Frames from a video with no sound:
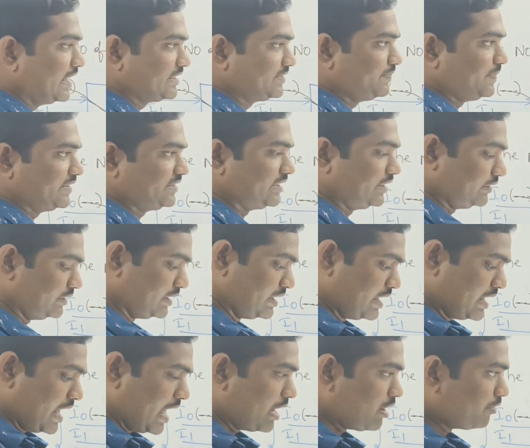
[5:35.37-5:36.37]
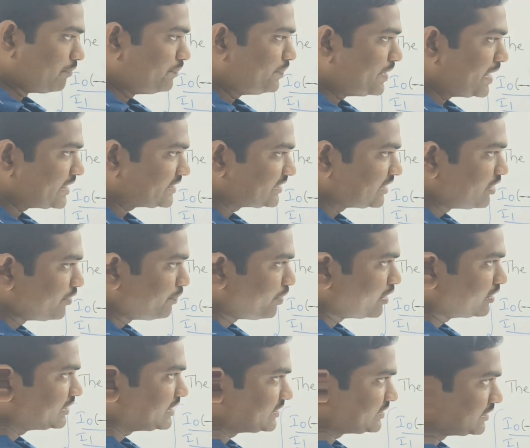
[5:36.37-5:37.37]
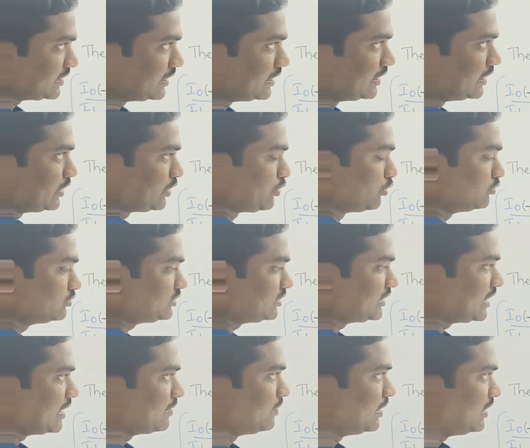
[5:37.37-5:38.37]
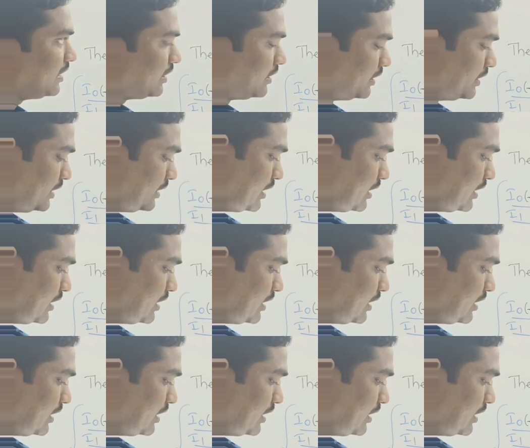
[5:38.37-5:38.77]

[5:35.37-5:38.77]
expression. And now based upon this truth table,